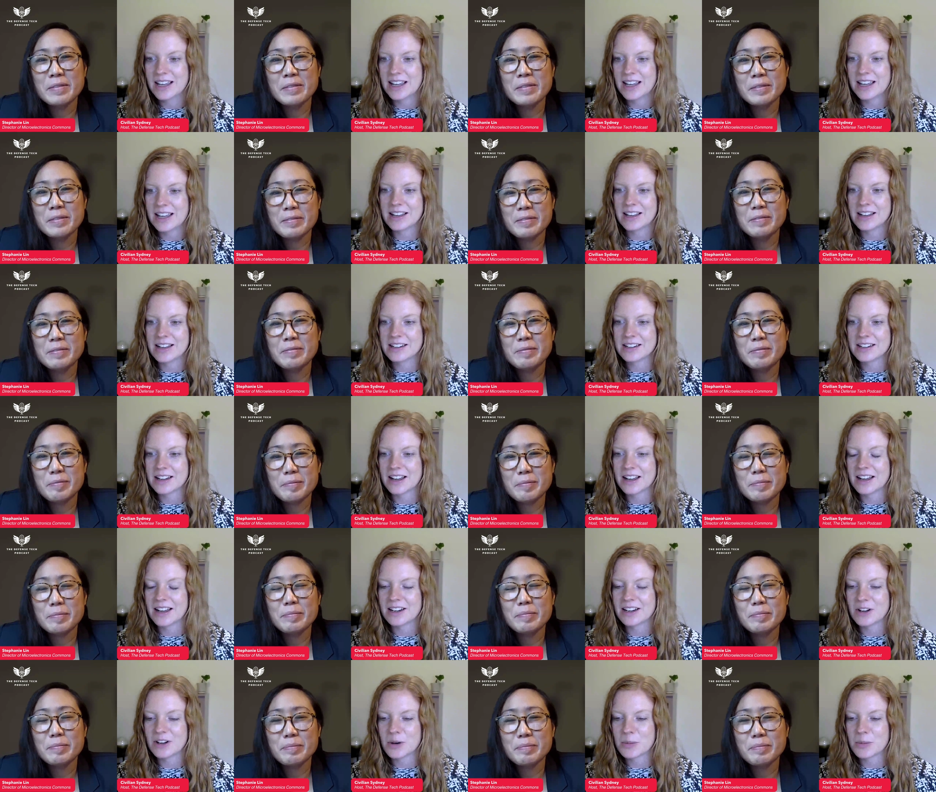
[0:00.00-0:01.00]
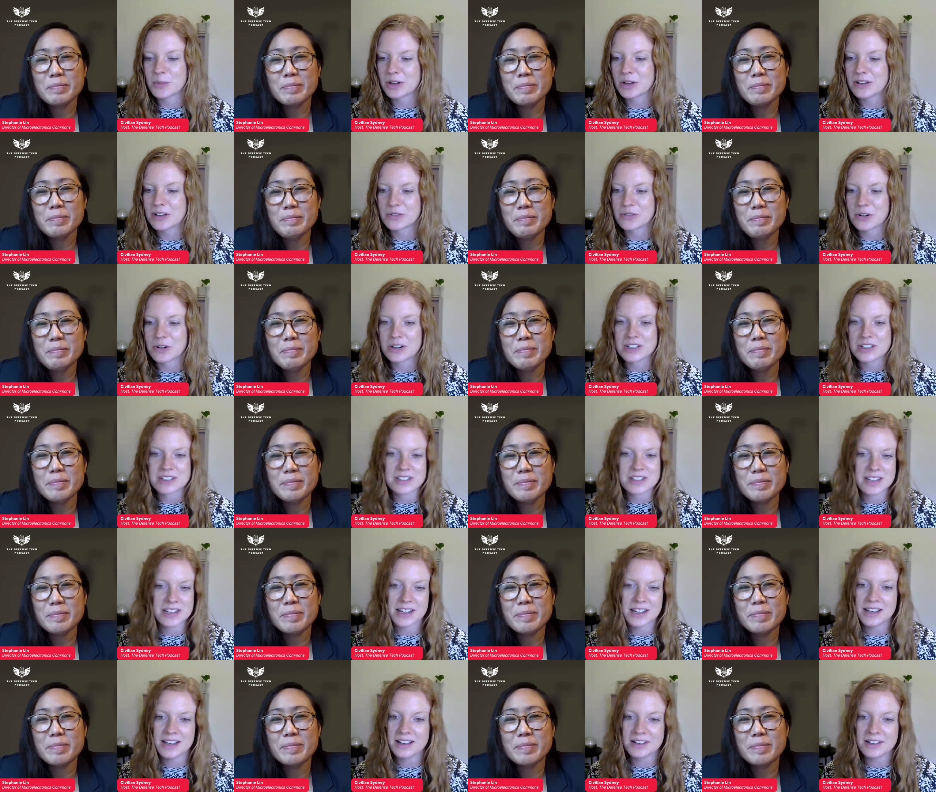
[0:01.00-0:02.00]
Speaker 1: And I know I'm looking forward to
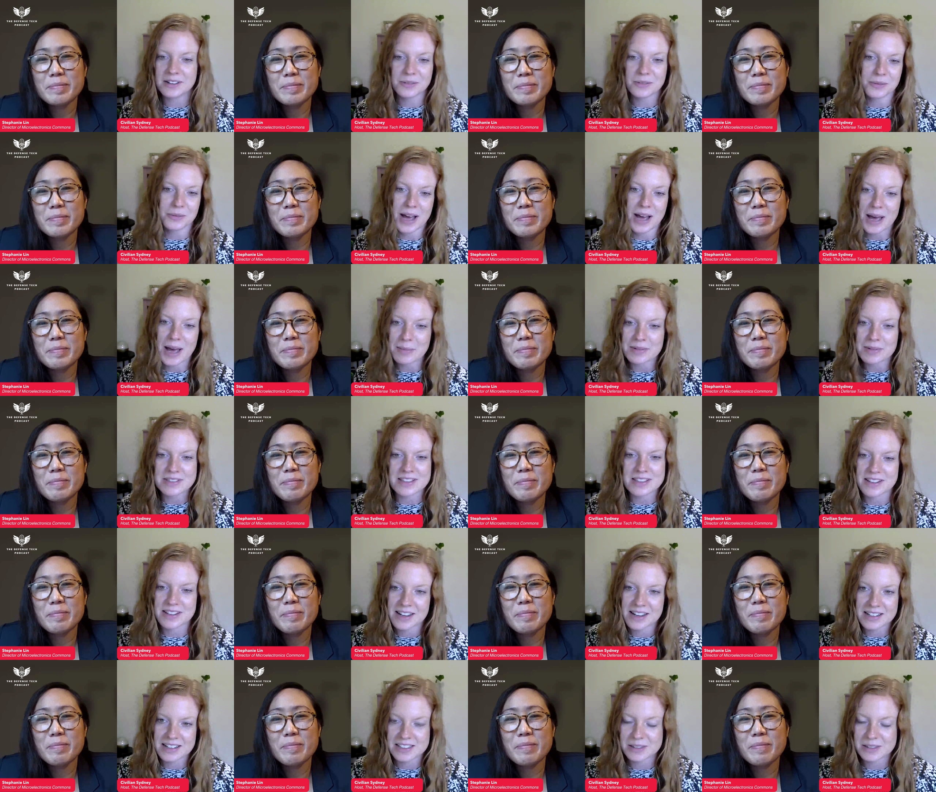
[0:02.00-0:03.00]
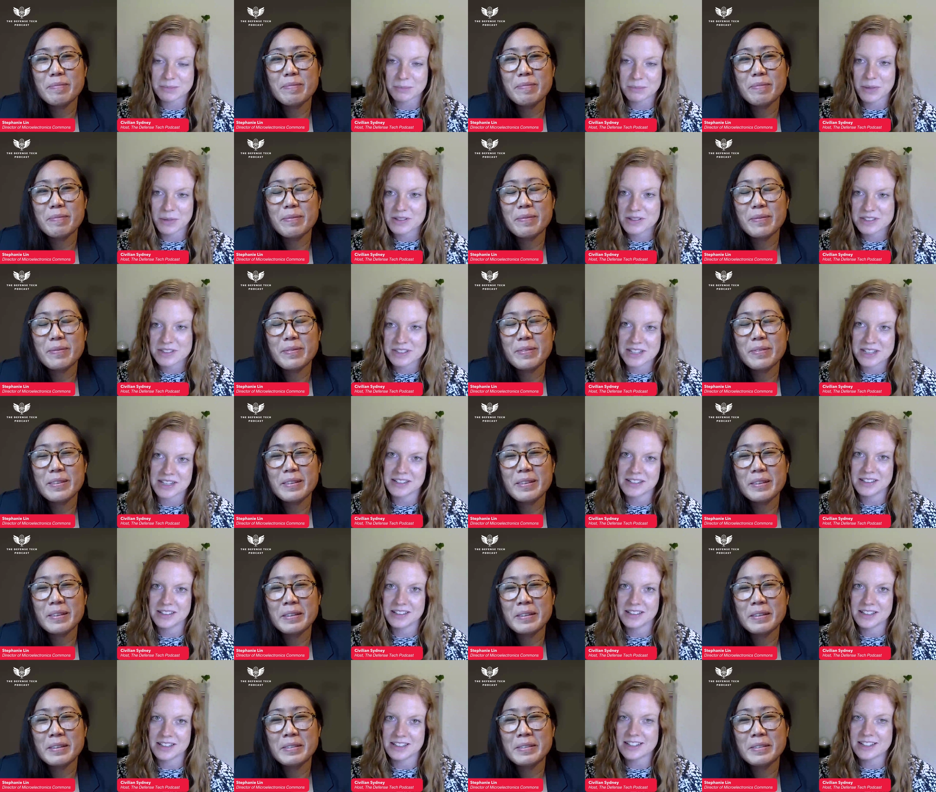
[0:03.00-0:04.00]
seeing what happens in the next months
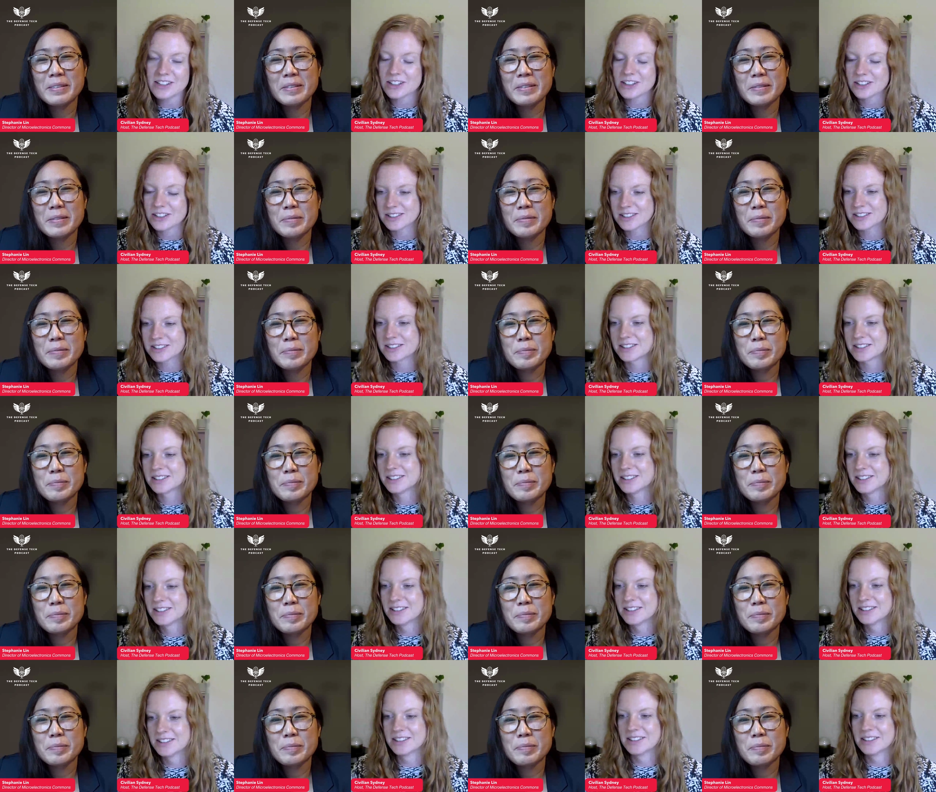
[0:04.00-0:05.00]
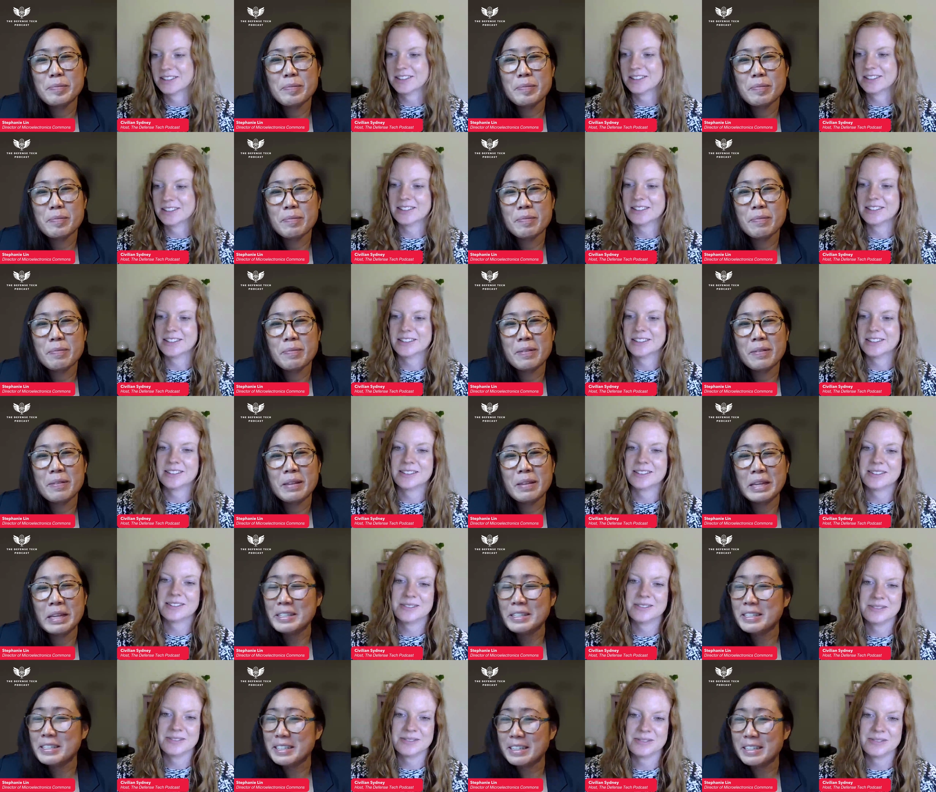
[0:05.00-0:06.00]
and years.
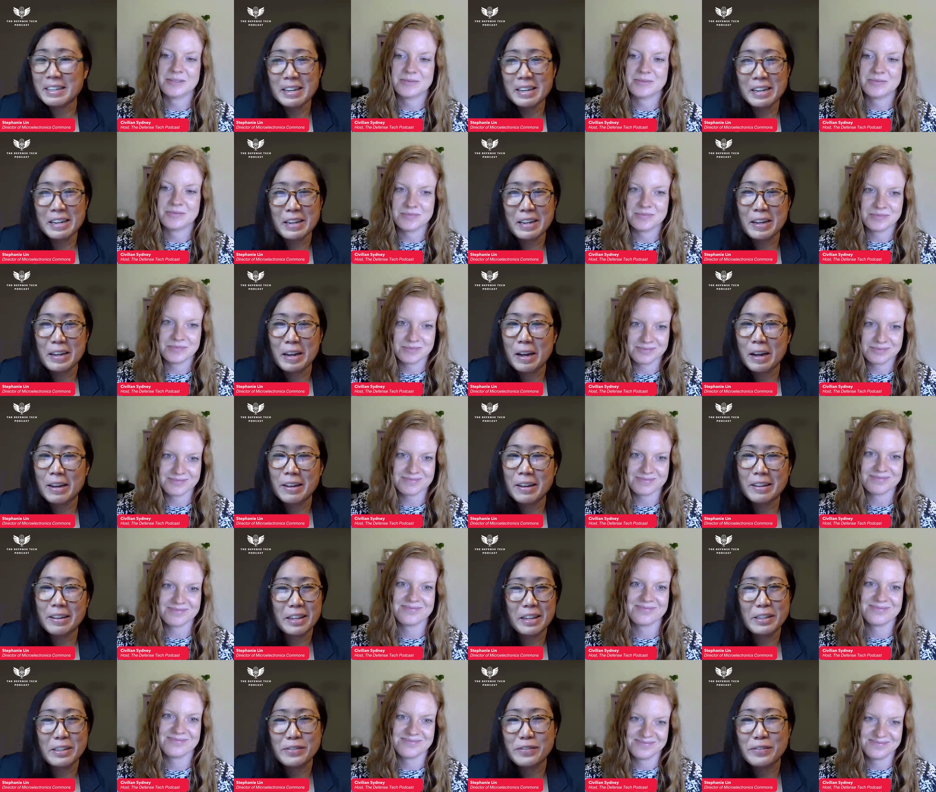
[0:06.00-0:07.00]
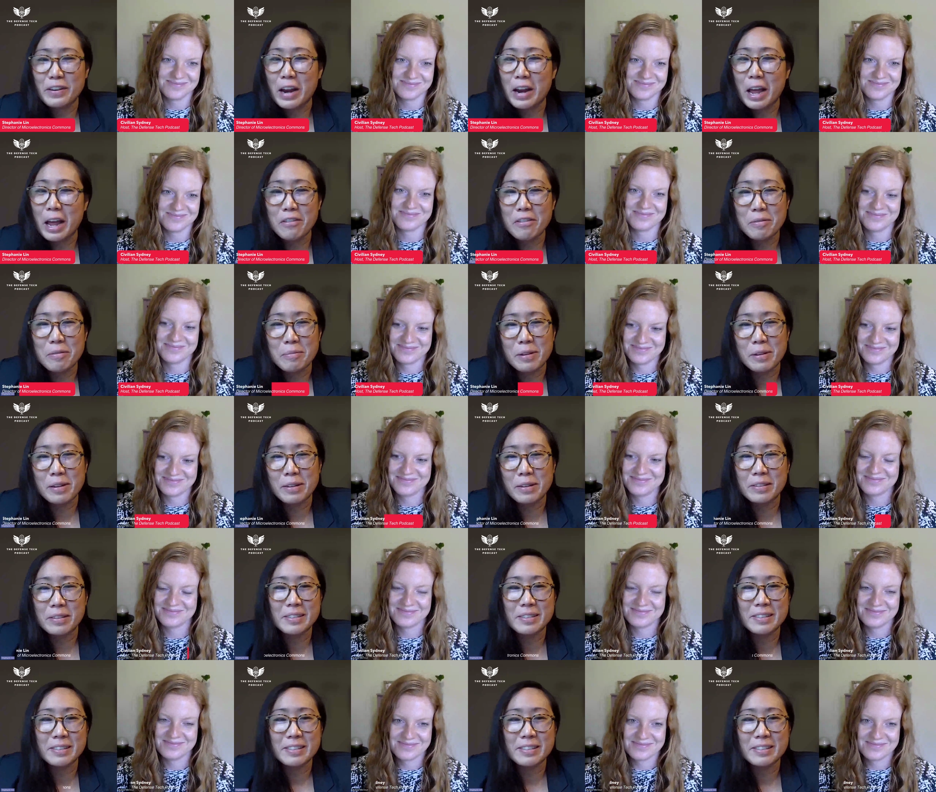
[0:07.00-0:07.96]
Speaker 2: Thanks, Sydney. Uh, thanks for having me.